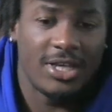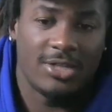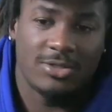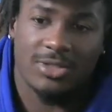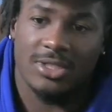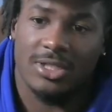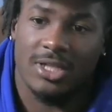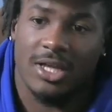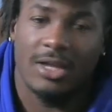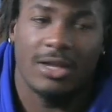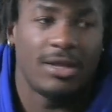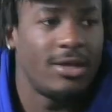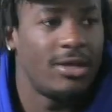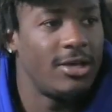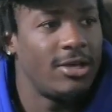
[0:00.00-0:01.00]
You see, like
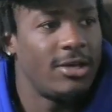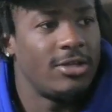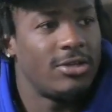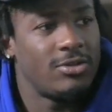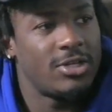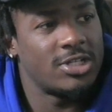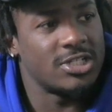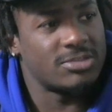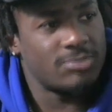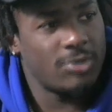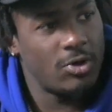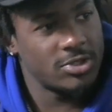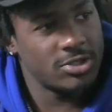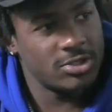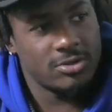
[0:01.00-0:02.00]
you get
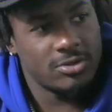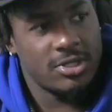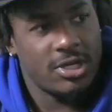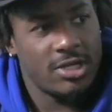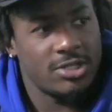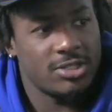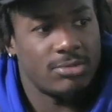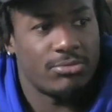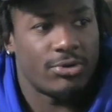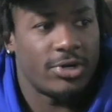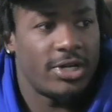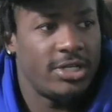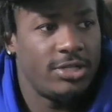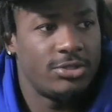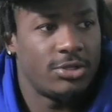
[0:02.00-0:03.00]
exposed to new things. Your mm-hmm.
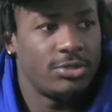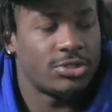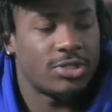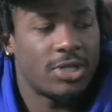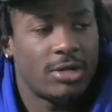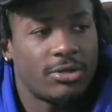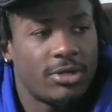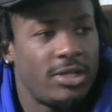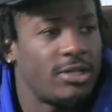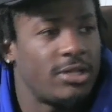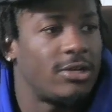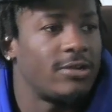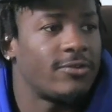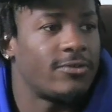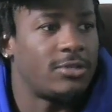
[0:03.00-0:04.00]
brain, you know, you start thinking
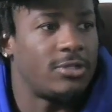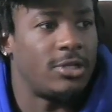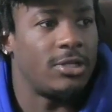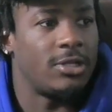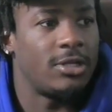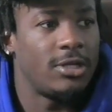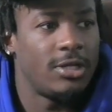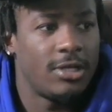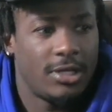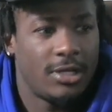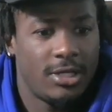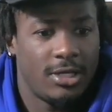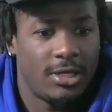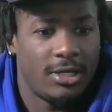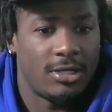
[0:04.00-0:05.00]
differently,
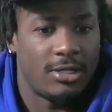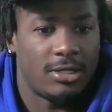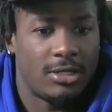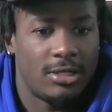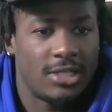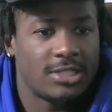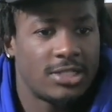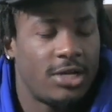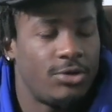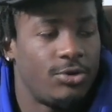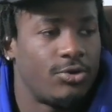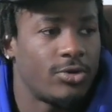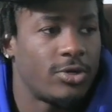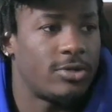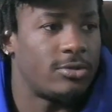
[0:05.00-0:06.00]
and that's how you
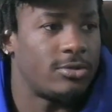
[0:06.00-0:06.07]
grow.